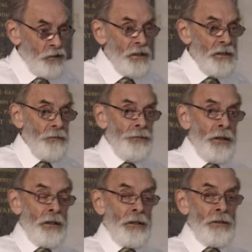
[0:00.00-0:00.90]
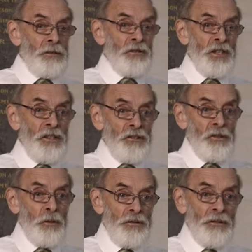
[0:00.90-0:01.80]
see,
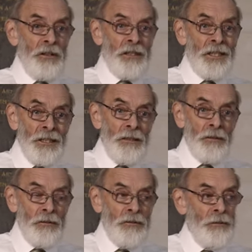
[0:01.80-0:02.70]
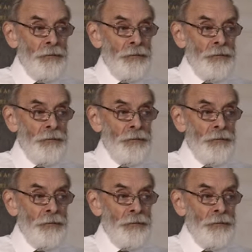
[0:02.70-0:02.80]
Jesus wasn't killed